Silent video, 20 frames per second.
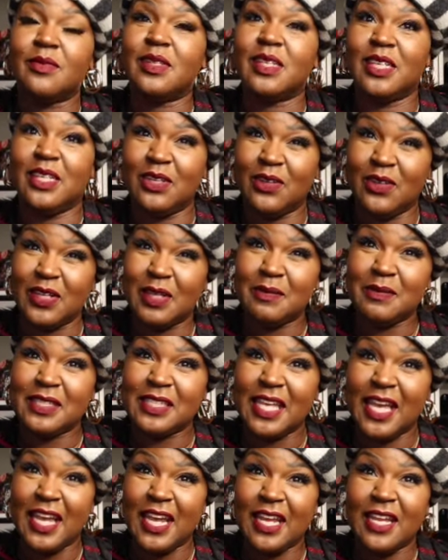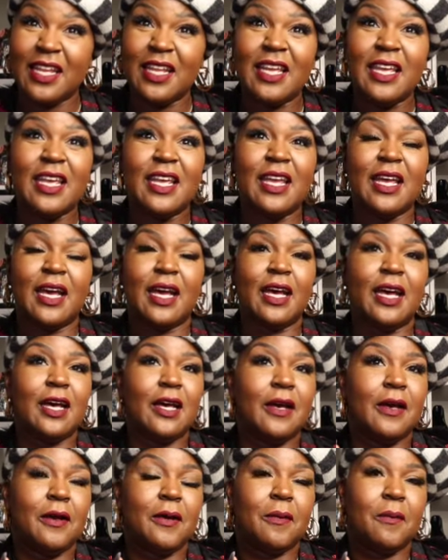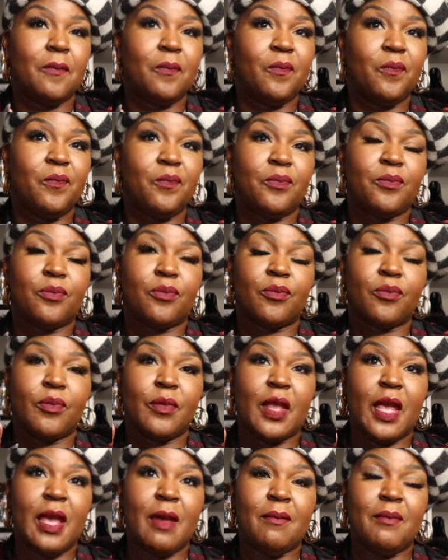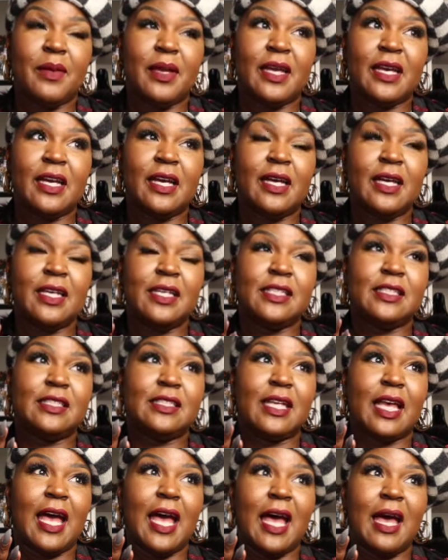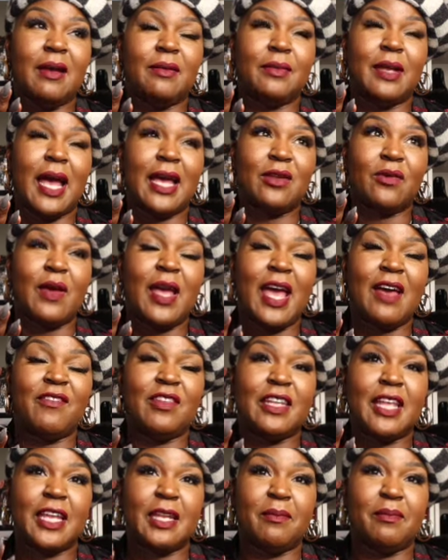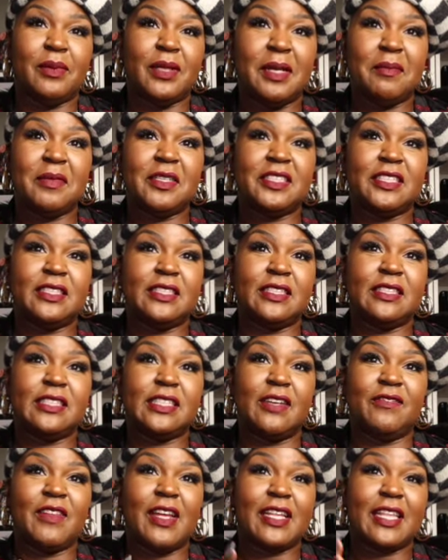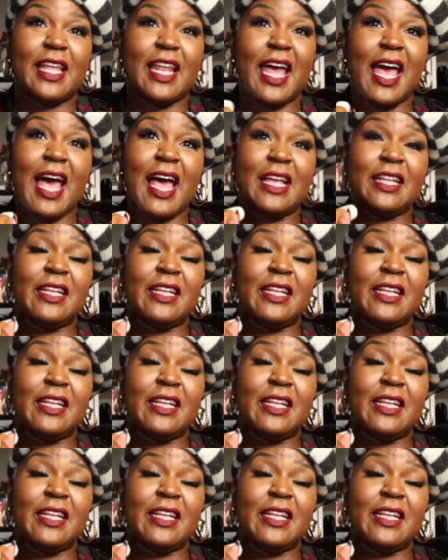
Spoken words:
You know what I'm saying? And because I don't have a lot of blemishes and stuff like that,